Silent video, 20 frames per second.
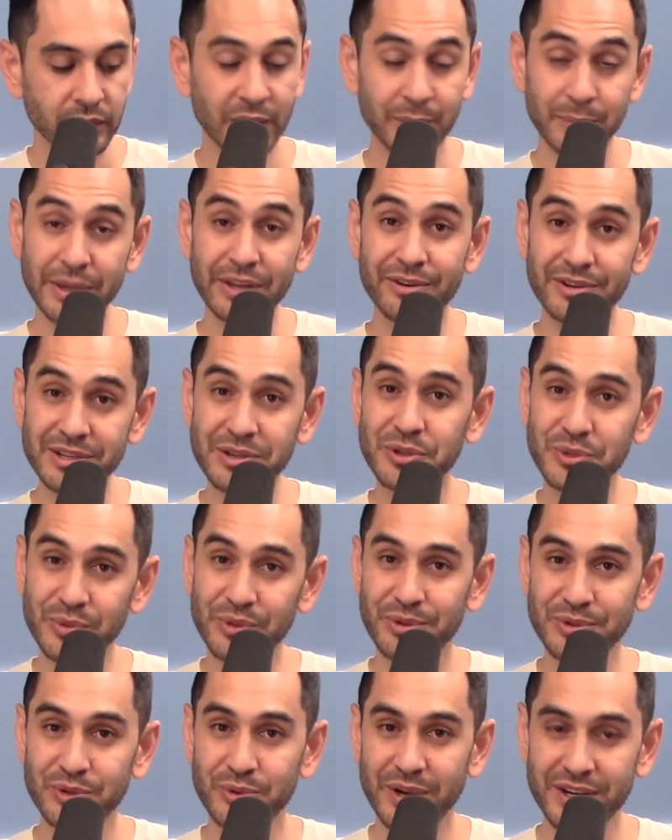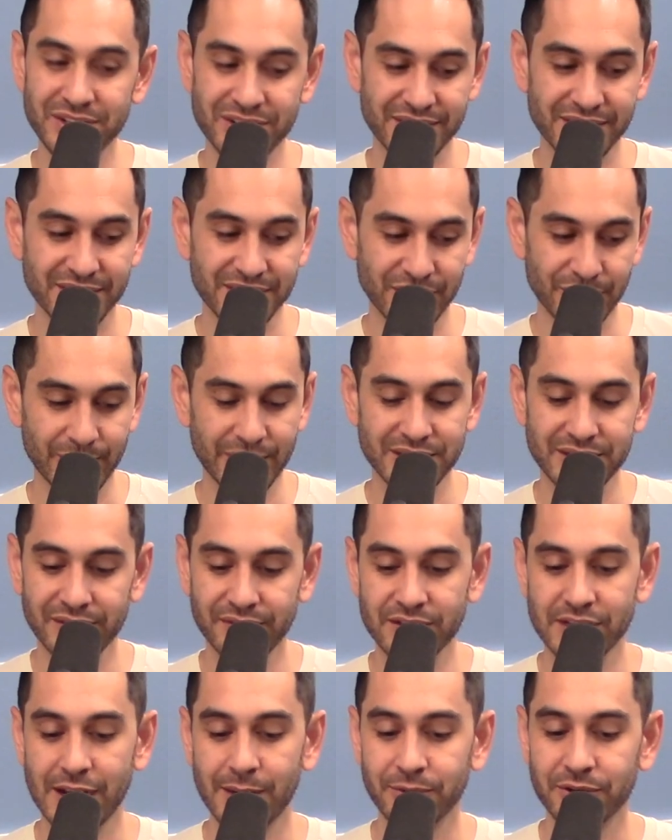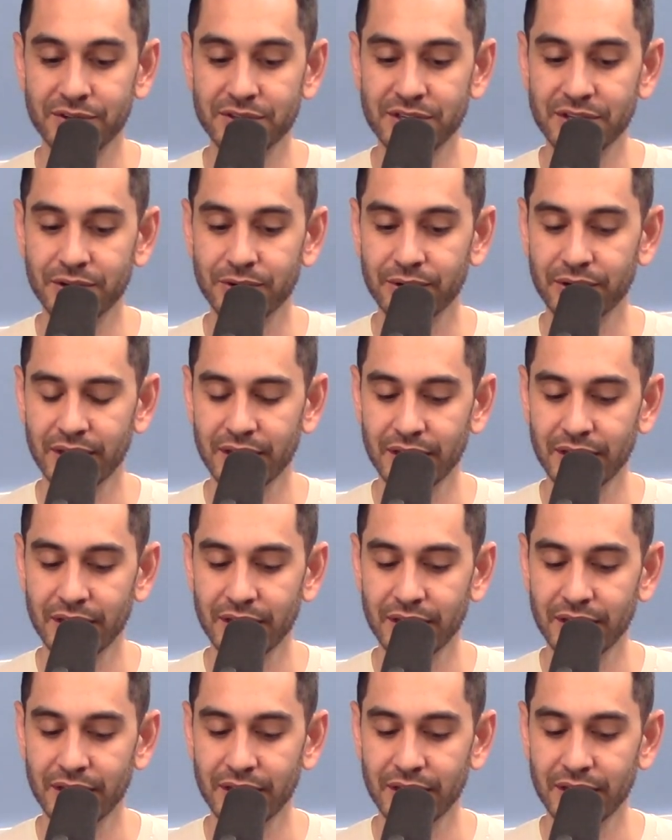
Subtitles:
Peter deals with those questions in the rest of chapter 2.